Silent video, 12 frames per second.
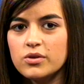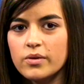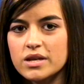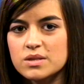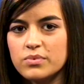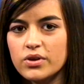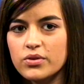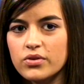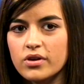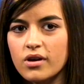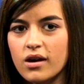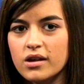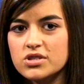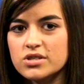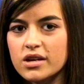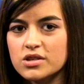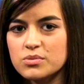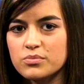who has been through the college
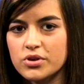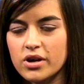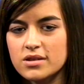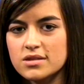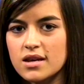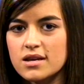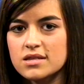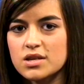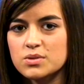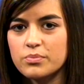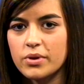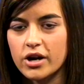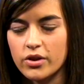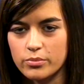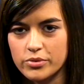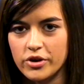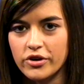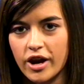selection process as part of the
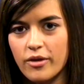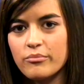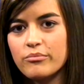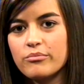program.